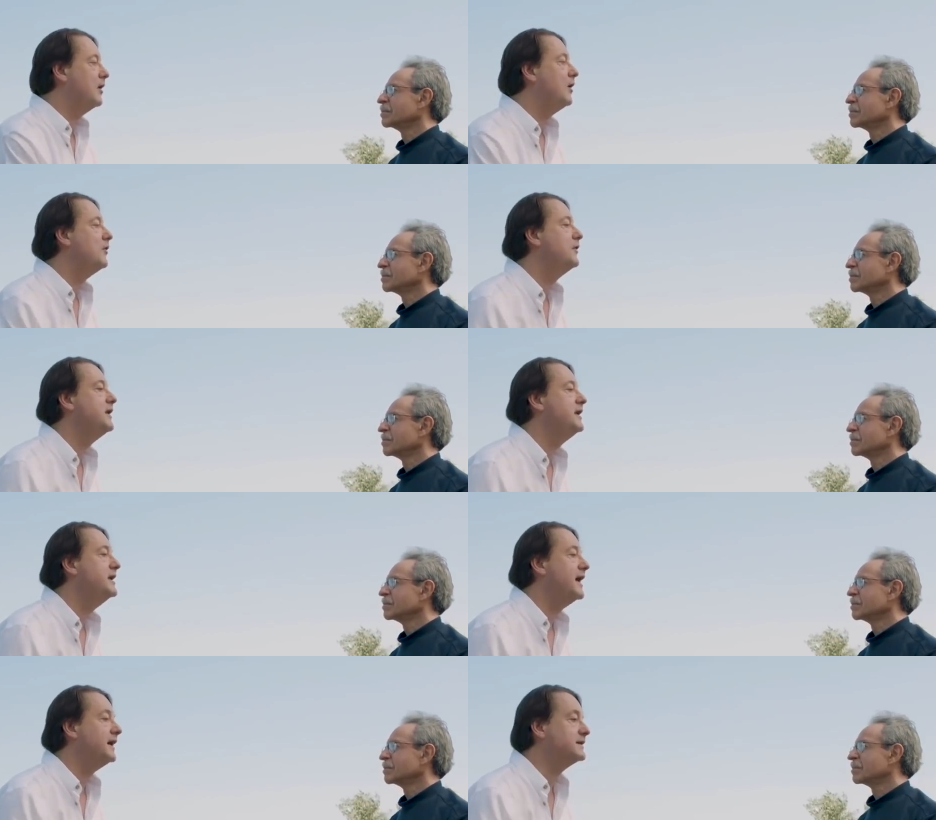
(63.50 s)

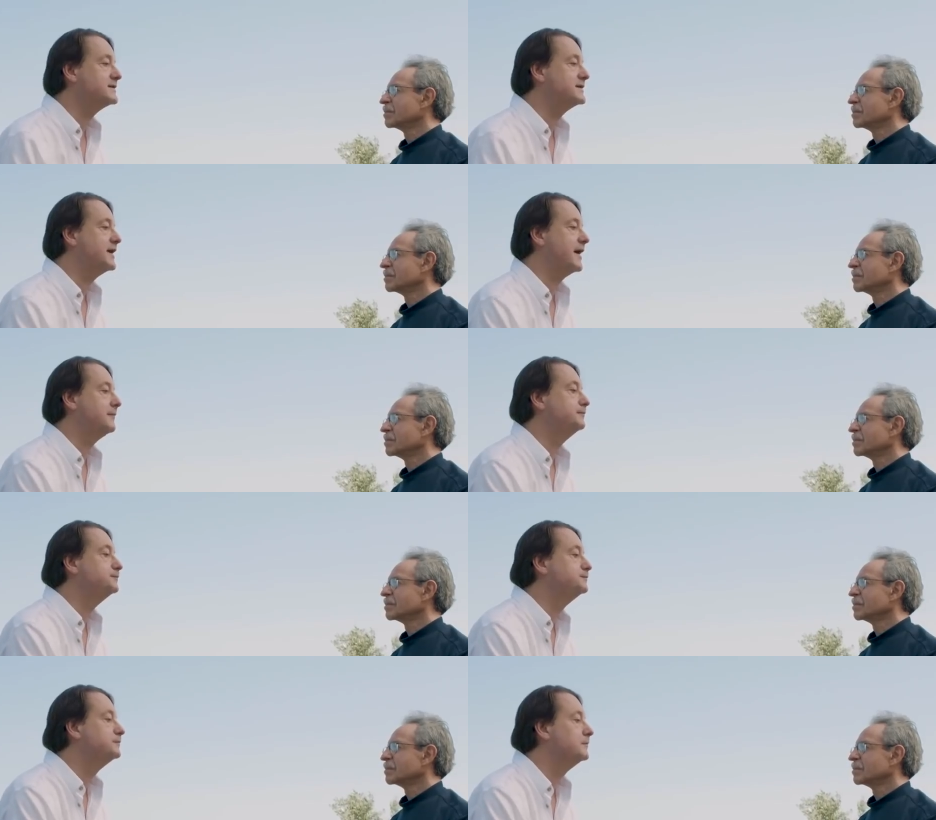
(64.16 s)
Speaker 1: The next step
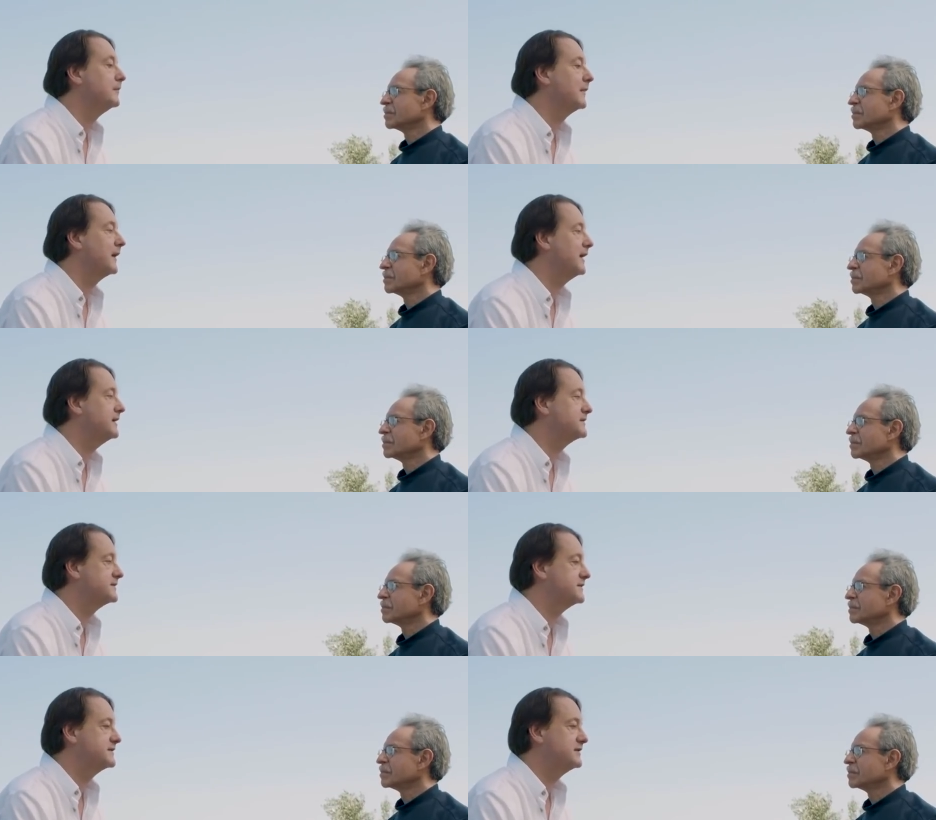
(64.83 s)

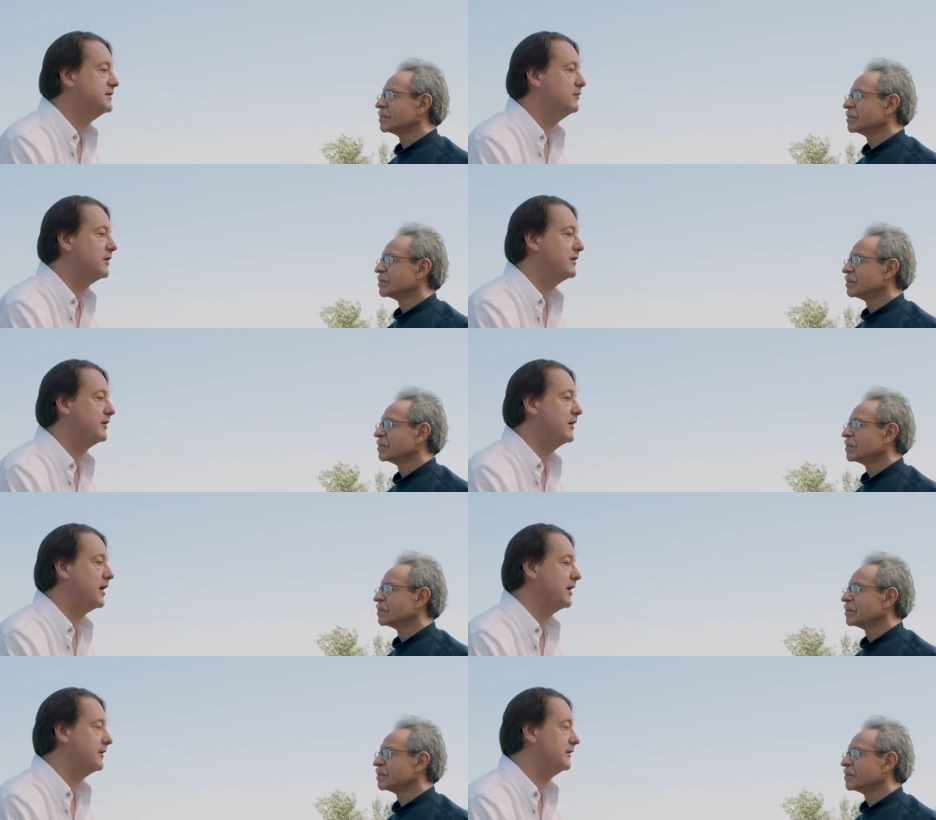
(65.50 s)
is to see whether or
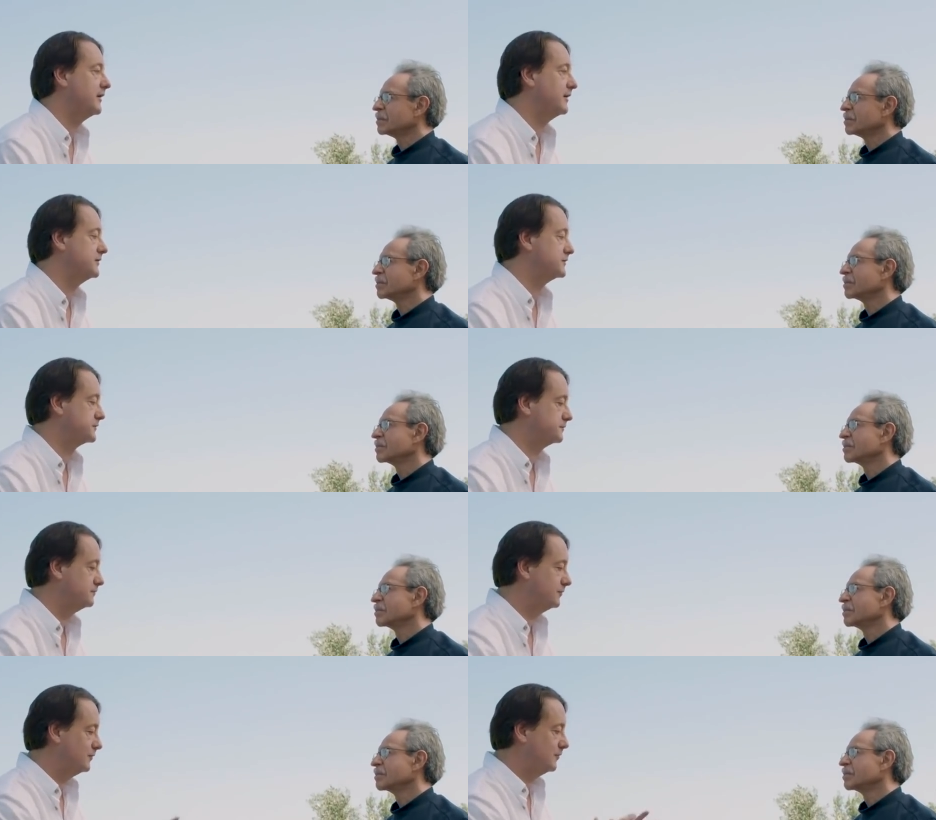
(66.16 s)
not there's
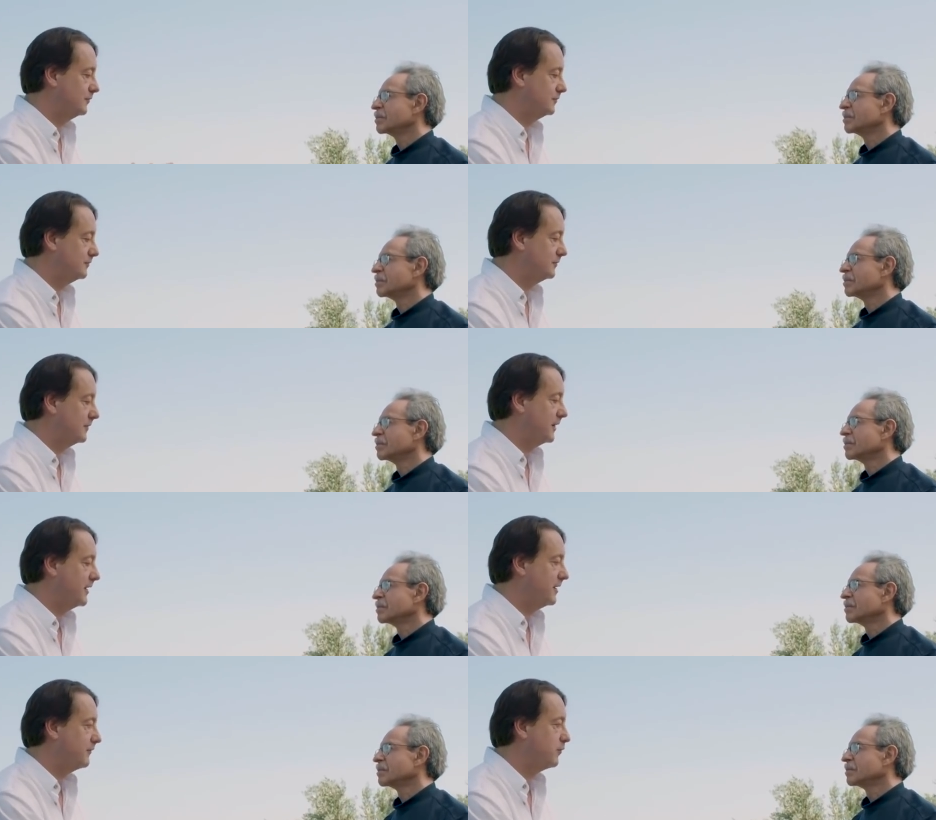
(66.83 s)

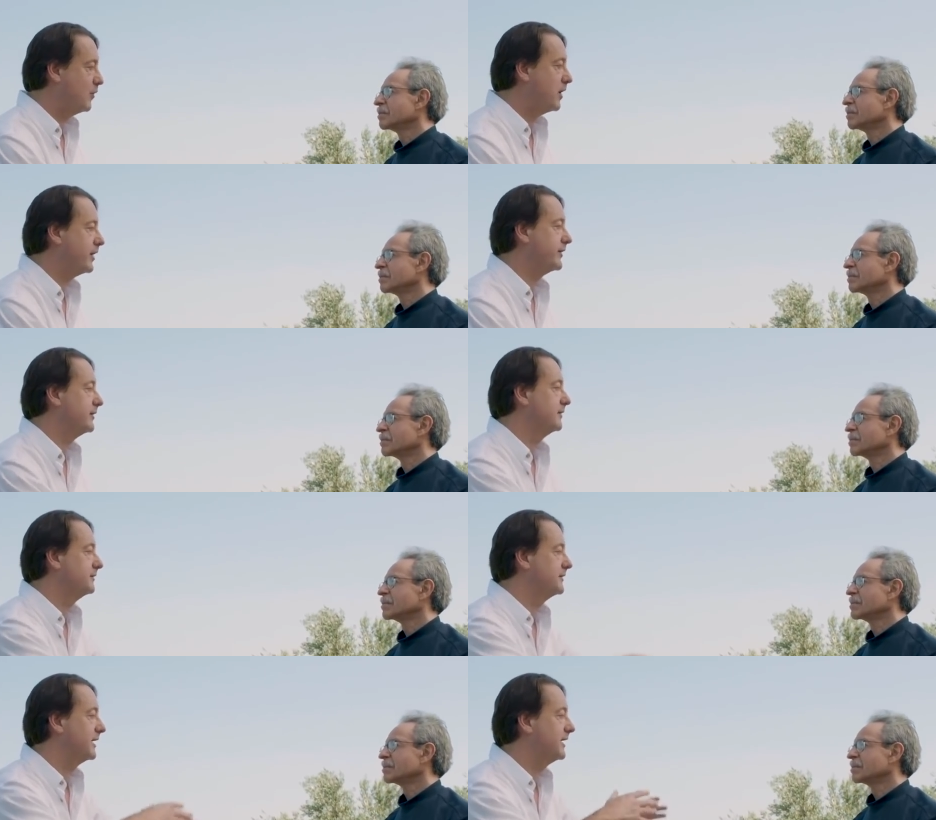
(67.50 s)
enough
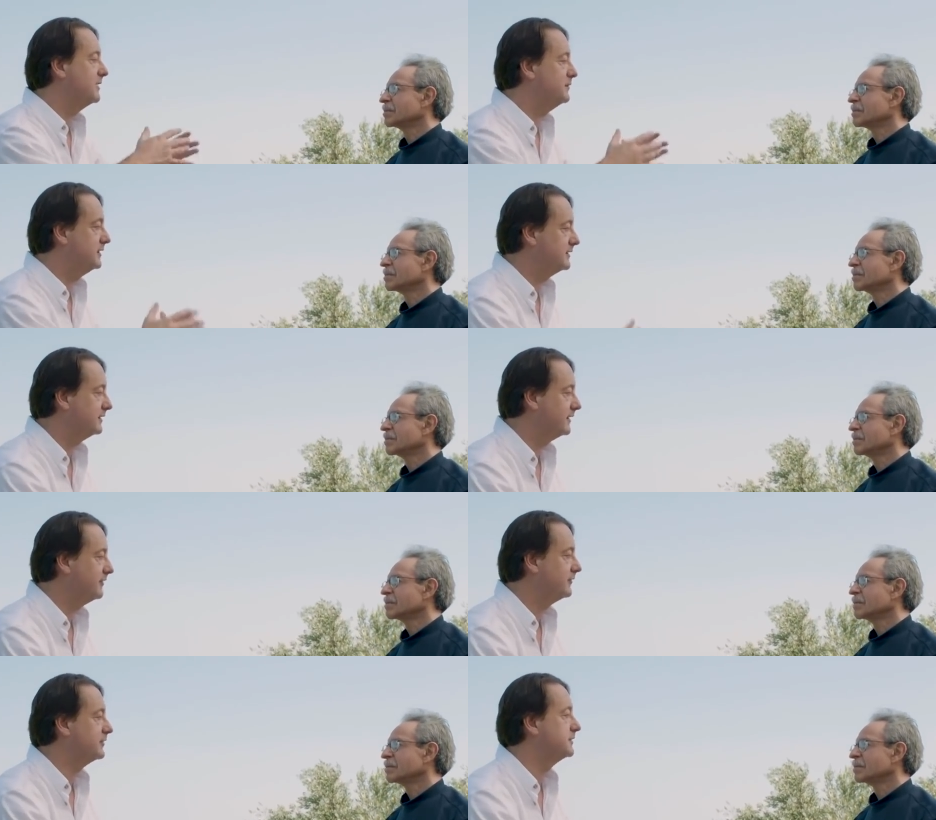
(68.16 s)
water that can be
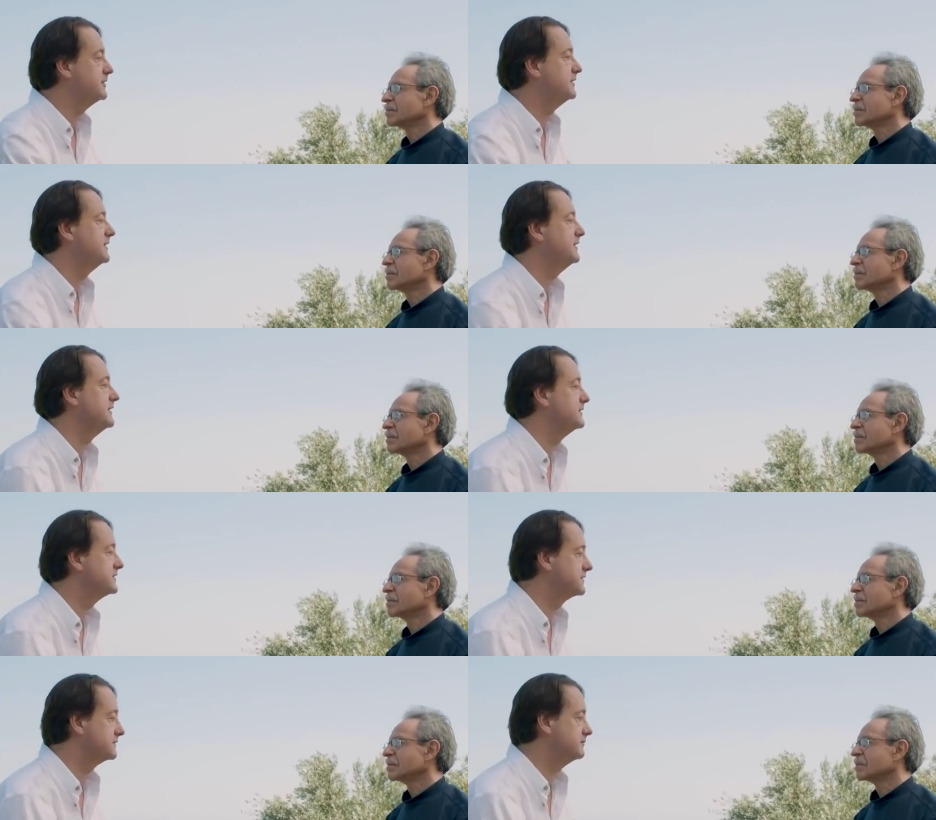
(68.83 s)
delivered to
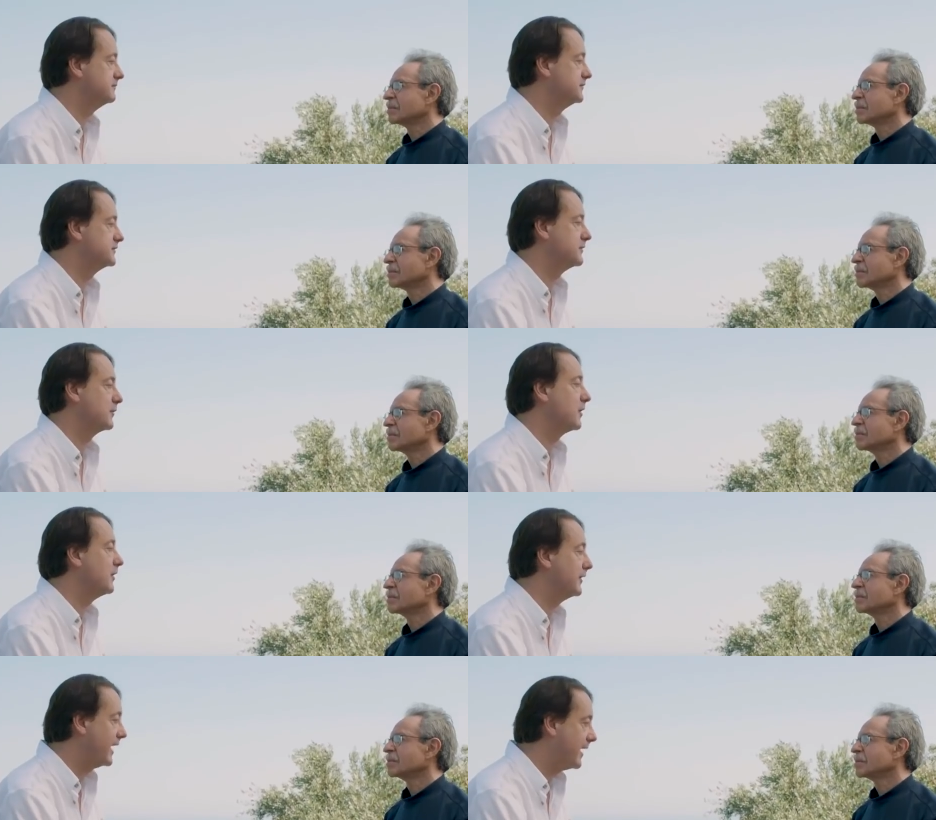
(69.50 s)
these
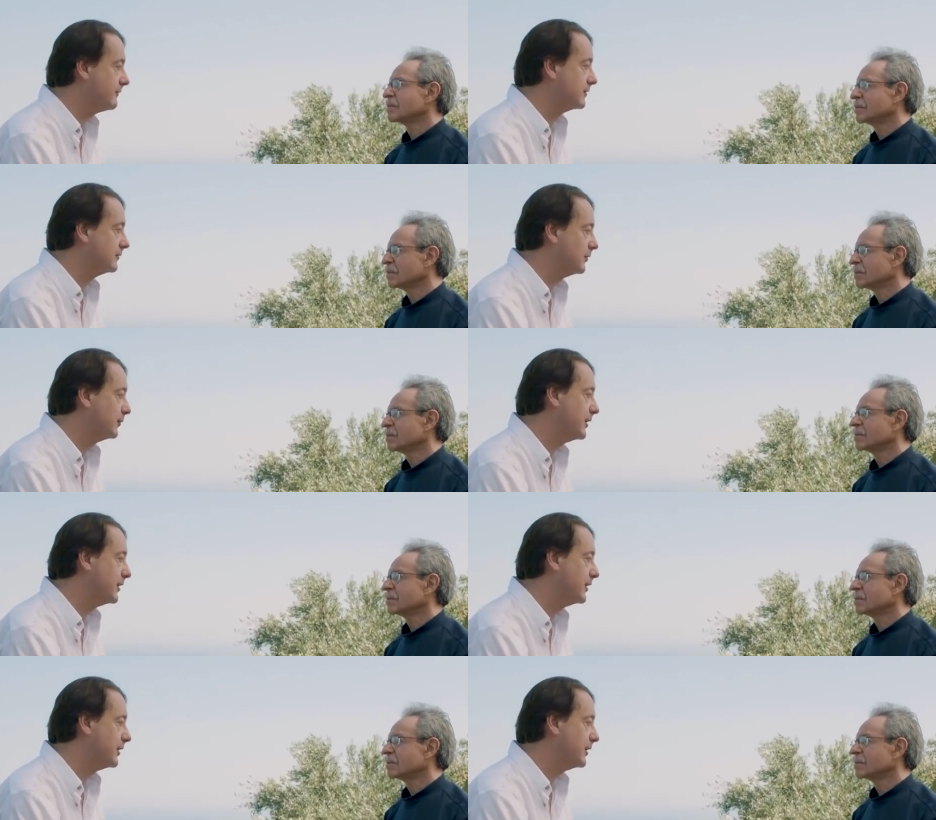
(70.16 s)
so-called habitable